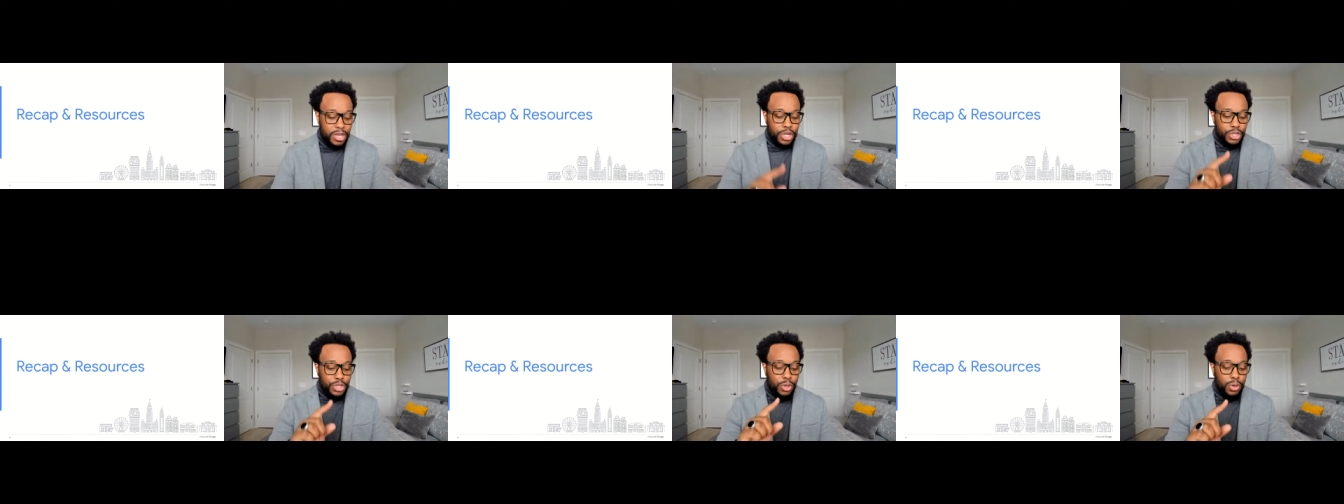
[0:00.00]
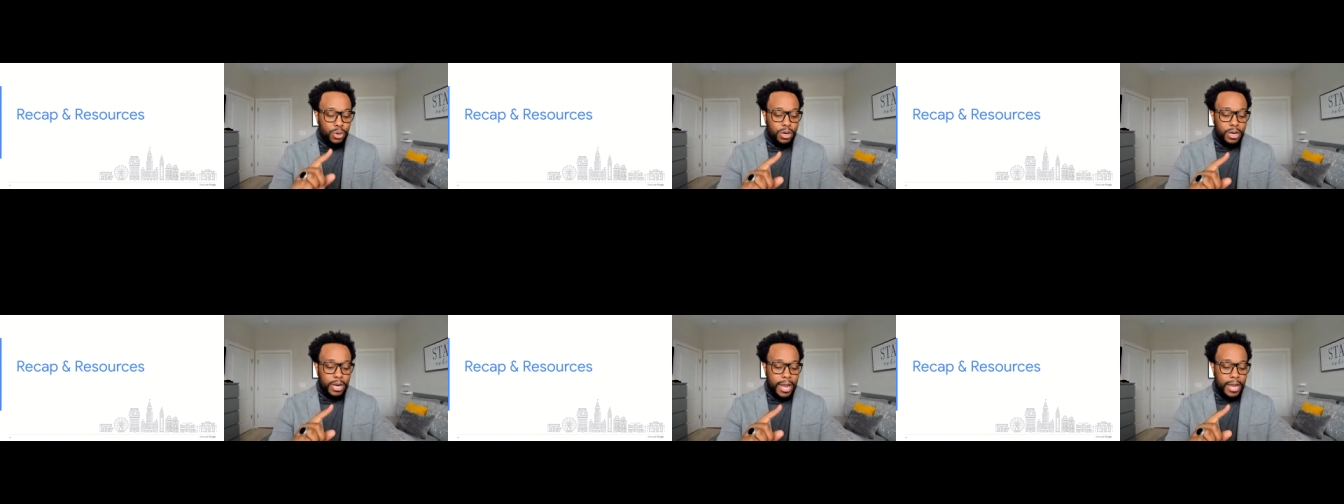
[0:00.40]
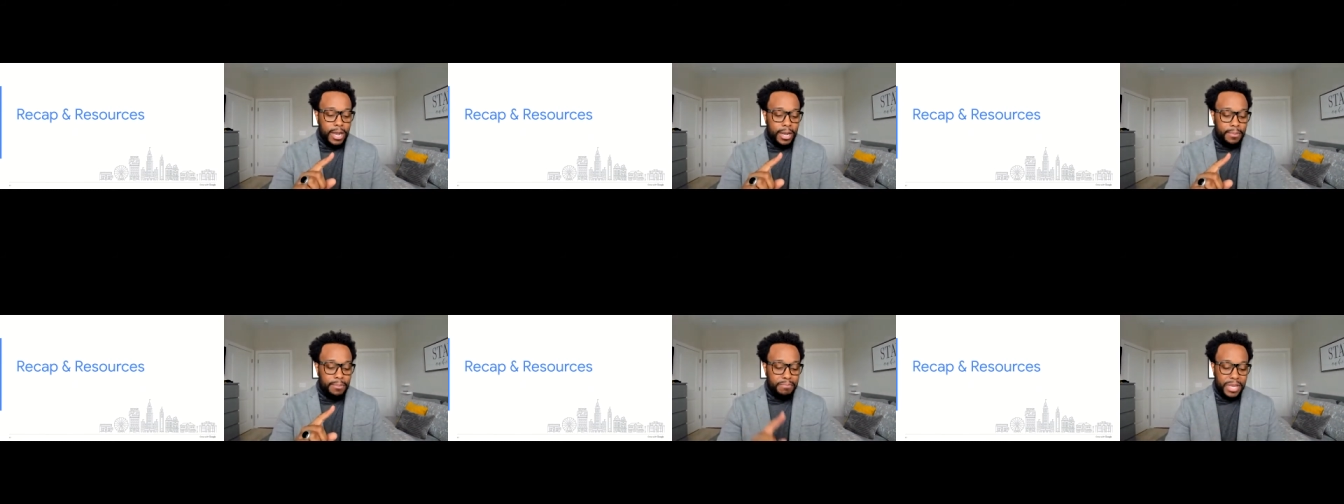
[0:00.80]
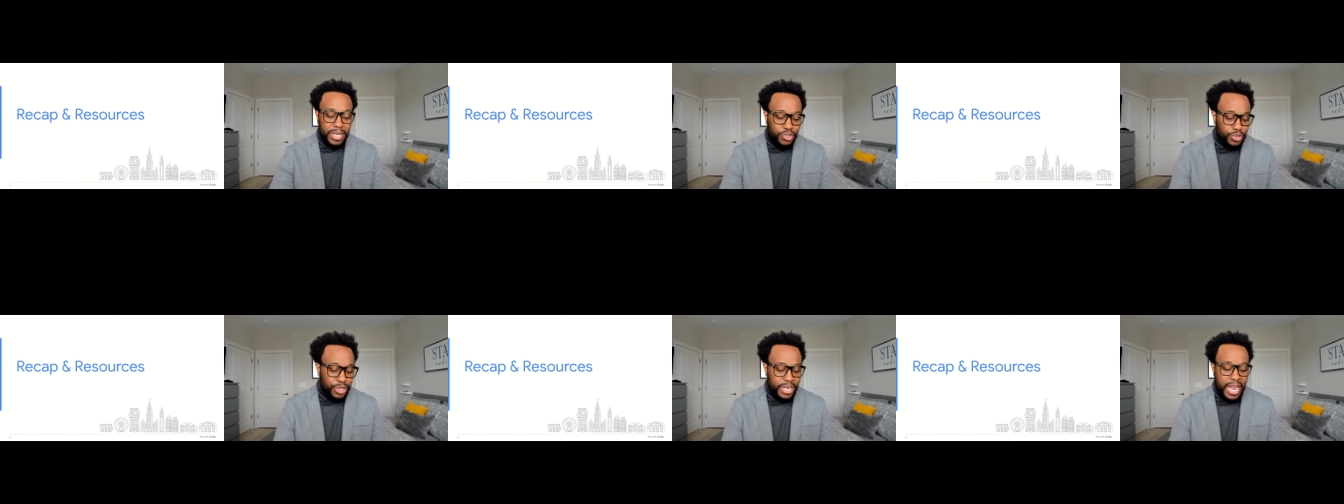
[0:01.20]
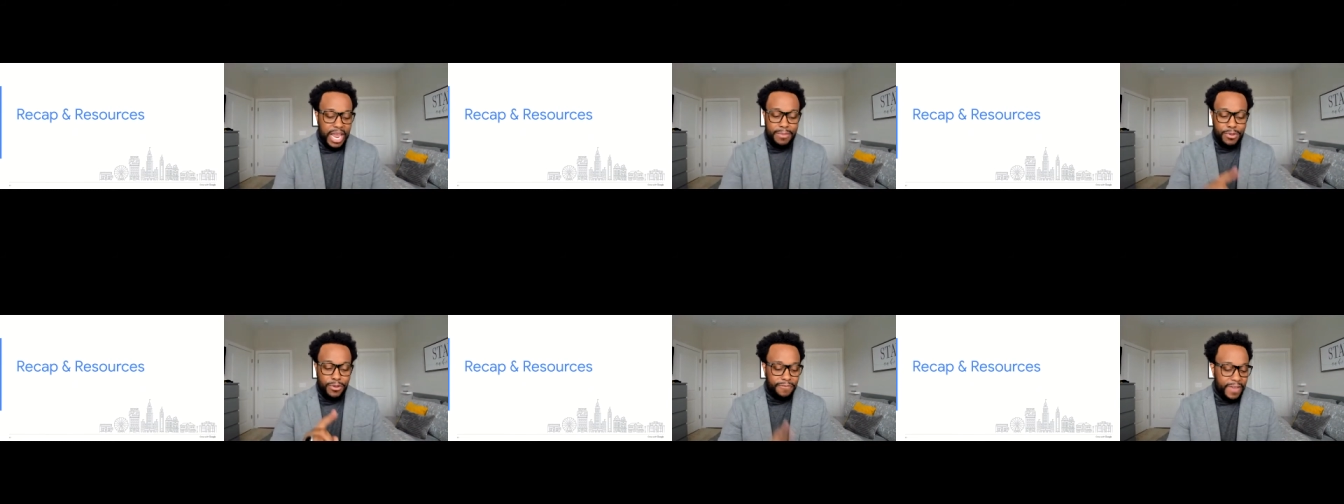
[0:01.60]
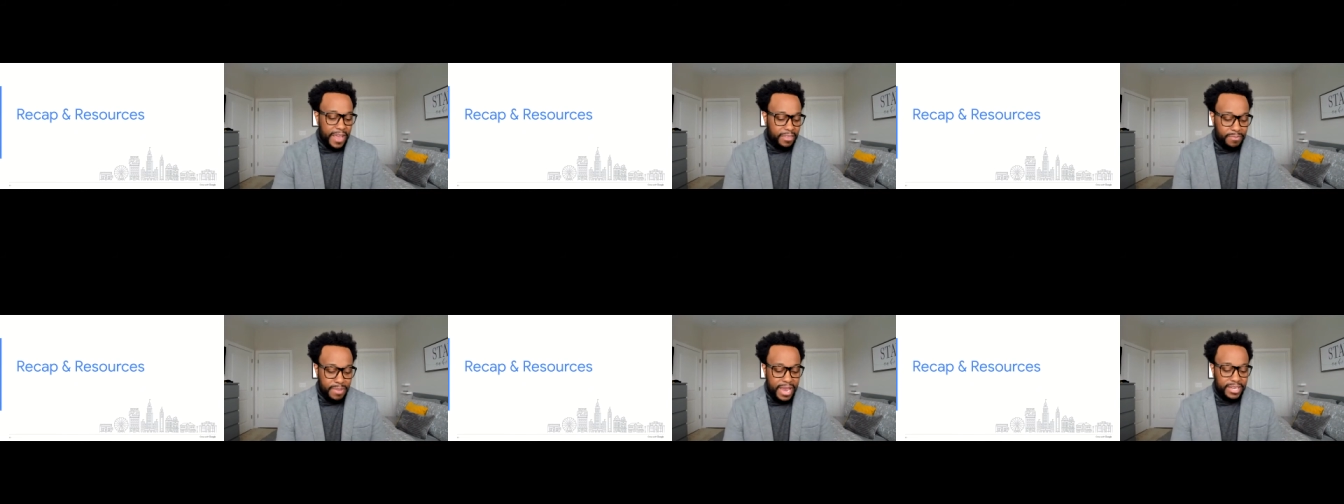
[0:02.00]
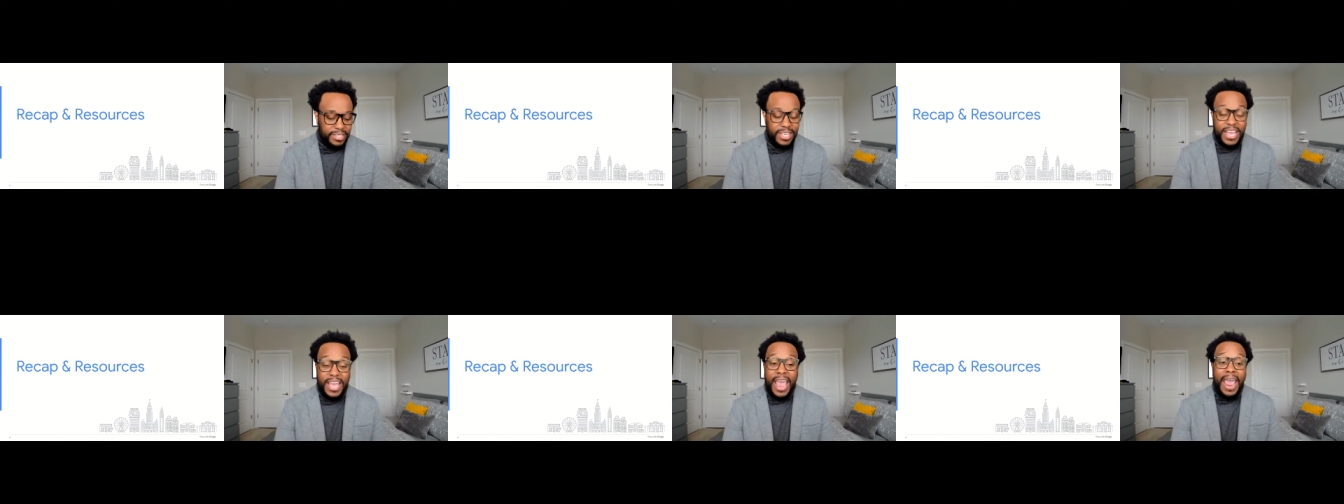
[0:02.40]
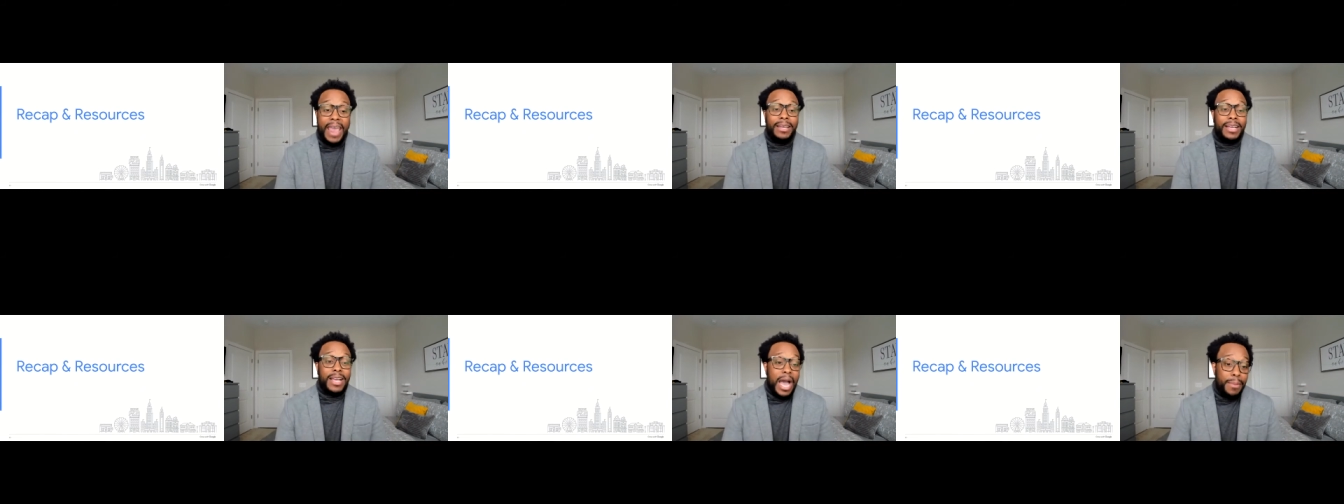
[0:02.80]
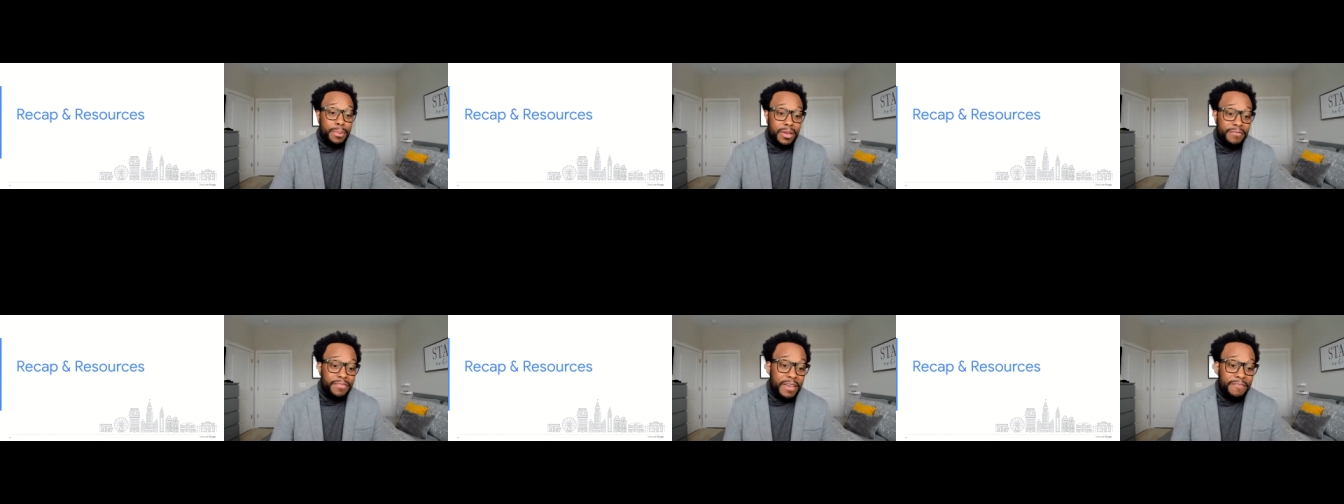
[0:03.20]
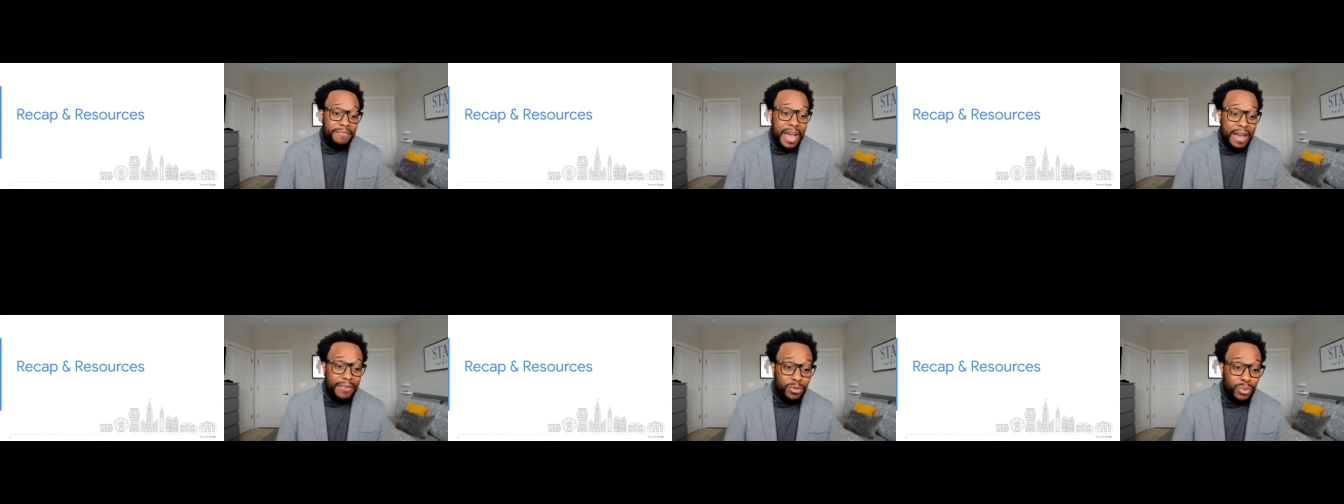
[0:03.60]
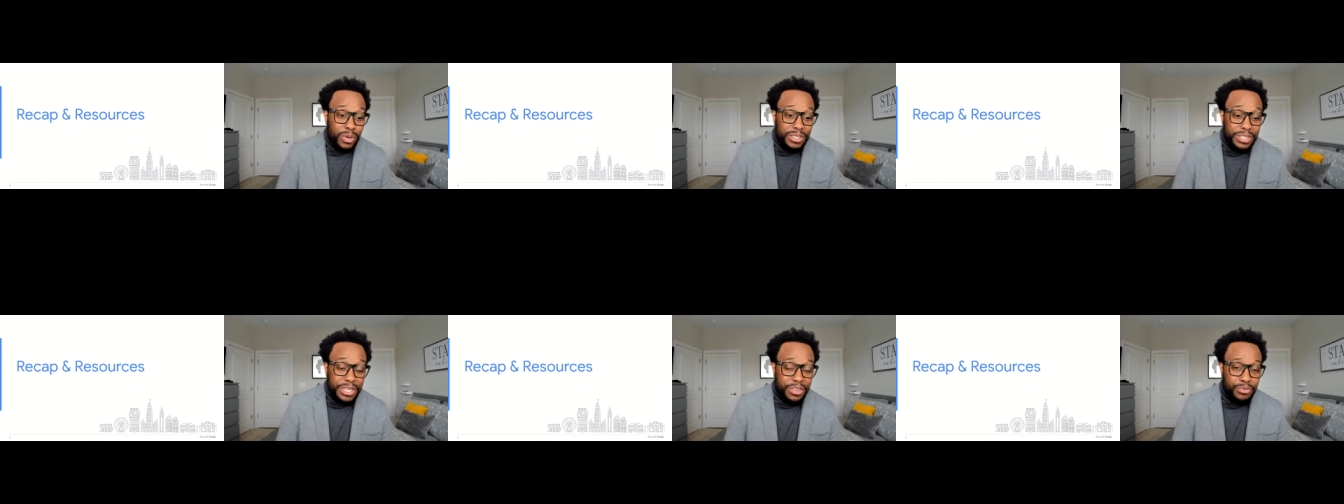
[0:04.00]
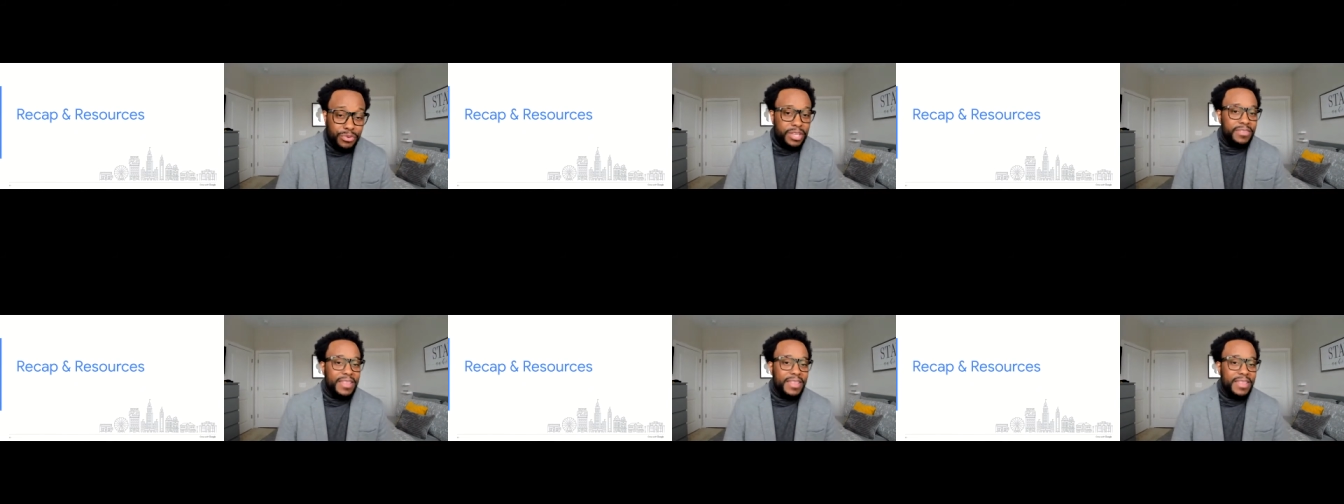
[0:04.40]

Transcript: your ministry name, your faith-based, and a copy of that 501c3.